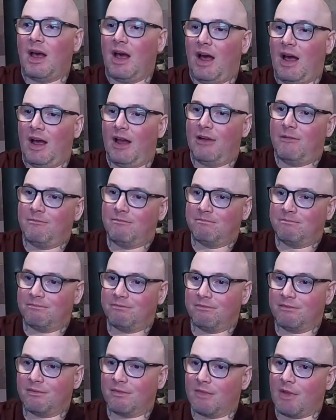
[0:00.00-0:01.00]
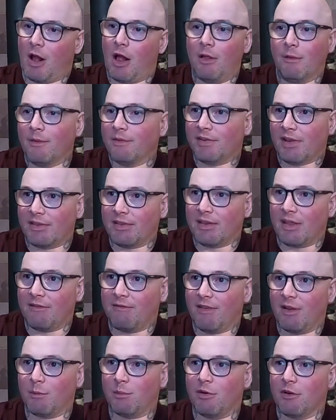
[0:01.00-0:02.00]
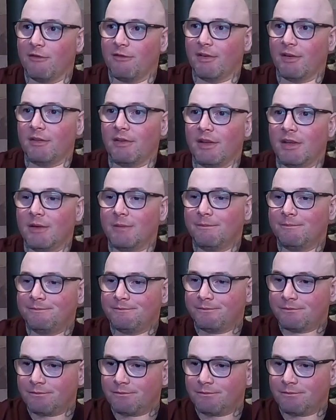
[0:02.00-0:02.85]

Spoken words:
all of a sudden they fit perfectly.